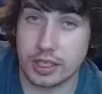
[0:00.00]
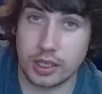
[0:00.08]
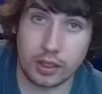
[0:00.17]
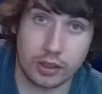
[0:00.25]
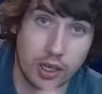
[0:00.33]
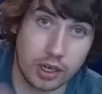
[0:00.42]

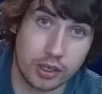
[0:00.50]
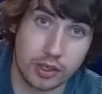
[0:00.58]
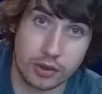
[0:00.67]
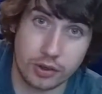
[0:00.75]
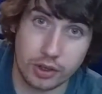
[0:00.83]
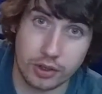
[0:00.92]
I'll knock
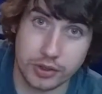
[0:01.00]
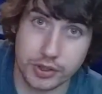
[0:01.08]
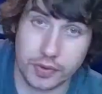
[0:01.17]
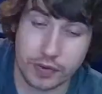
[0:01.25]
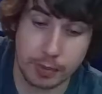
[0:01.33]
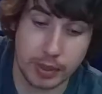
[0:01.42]
$100
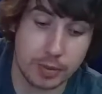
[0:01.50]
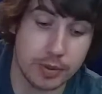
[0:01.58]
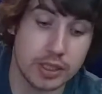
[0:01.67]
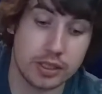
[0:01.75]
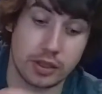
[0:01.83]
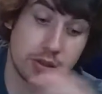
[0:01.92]
off your
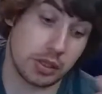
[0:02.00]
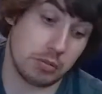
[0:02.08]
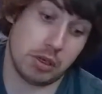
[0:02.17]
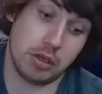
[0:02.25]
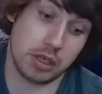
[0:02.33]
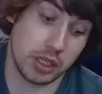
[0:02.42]
payments." And I was like,
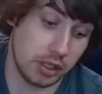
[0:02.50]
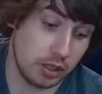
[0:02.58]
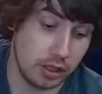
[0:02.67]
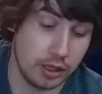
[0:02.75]
"All right."